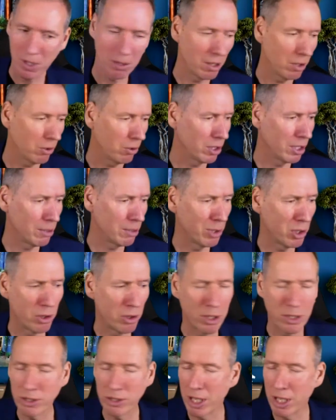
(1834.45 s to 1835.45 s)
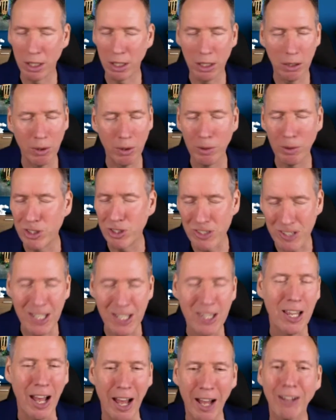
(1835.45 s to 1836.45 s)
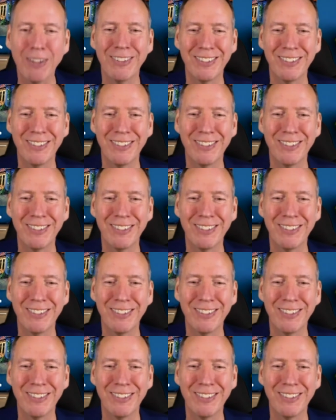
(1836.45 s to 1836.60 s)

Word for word: on an MRI scan, you won't see that.